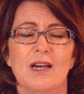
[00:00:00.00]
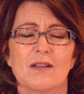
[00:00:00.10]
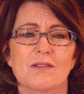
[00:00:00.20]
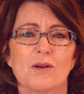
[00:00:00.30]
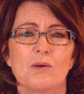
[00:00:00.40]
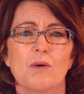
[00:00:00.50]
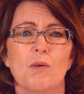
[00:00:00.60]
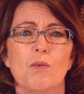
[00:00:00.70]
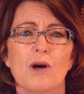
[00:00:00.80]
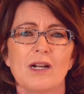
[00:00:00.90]
So
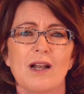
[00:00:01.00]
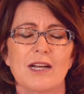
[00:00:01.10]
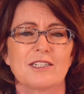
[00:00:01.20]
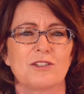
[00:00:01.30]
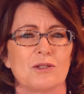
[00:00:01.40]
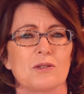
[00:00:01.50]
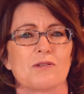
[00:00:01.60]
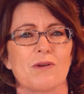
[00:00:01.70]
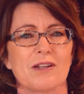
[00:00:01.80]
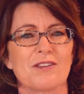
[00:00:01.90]
what I'd like to do
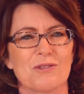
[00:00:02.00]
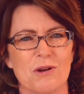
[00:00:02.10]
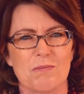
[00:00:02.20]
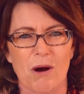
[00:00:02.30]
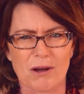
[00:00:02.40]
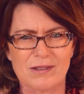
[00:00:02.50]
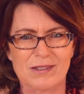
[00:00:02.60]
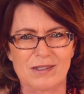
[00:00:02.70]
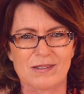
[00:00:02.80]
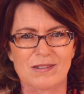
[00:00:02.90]
is run you through a
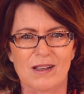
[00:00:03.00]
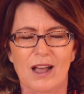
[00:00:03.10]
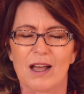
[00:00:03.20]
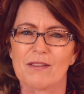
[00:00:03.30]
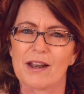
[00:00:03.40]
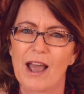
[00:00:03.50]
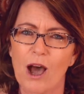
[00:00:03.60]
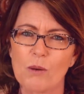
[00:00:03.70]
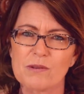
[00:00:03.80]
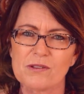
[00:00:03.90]
process that
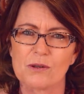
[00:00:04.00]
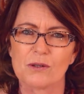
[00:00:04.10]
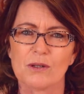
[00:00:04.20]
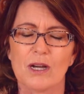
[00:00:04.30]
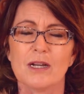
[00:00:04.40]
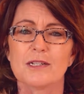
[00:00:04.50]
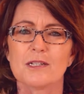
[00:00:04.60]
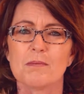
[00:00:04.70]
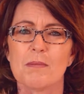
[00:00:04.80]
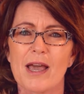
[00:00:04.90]
helps you
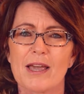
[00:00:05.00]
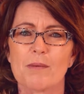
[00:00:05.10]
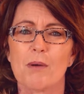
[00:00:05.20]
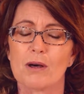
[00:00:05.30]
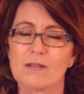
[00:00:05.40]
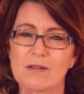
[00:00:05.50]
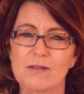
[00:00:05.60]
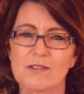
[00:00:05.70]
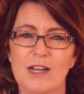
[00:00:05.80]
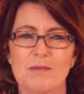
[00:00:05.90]
to make positive
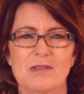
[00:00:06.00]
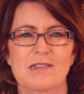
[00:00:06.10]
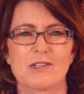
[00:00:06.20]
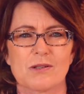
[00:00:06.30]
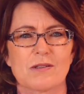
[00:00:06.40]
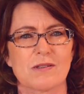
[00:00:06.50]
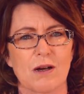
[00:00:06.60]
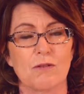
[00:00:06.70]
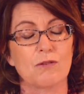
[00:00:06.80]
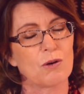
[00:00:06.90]
statements to
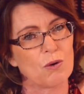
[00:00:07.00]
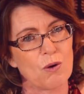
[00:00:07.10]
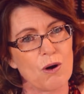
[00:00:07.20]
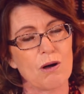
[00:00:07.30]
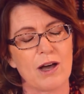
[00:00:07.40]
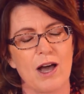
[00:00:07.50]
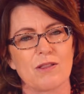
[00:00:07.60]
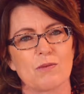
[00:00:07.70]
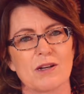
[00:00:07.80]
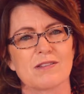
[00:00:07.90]
yourself, or
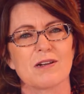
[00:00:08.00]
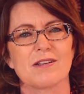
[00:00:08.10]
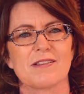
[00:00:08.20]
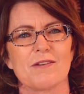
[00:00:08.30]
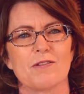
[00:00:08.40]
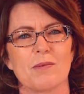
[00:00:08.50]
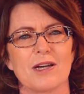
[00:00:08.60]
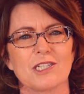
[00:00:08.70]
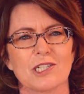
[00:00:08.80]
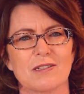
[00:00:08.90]
otherwise known as
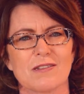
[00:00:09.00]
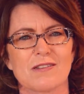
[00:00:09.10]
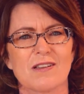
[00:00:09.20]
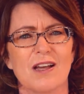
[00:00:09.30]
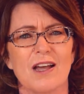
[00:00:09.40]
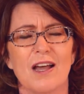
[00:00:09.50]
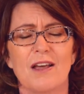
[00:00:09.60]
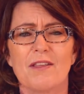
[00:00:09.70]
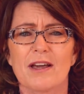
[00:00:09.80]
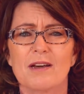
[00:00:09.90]
affirmations,
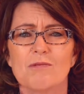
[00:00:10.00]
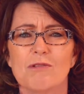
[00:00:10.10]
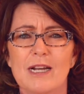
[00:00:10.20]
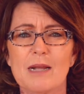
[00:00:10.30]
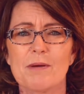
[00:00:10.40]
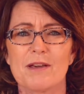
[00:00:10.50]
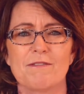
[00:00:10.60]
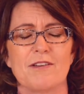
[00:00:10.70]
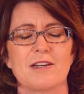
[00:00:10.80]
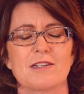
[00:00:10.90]
that can really be
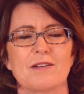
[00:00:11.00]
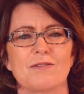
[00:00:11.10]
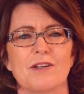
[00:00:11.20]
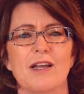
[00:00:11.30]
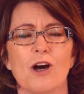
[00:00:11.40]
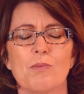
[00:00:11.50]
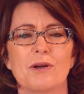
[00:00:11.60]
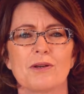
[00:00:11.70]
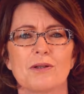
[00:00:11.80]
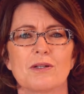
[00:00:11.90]
effective in
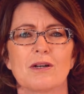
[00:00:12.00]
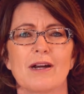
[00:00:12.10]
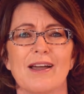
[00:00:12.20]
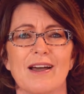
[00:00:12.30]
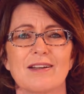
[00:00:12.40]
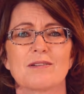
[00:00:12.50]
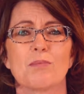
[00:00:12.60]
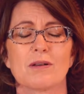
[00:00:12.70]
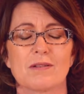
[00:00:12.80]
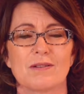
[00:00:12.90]
helping you create
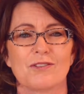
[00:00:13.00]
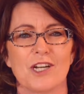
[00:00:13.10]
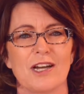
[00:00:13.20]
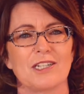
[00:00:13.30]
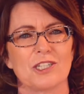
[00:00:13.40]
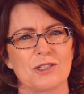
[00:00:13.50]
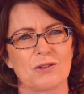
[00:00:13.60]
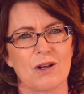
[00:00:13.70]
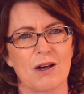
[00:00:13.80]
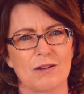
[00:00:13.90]
positive change in your
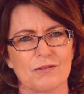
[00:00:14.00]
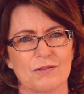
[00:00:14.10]
life.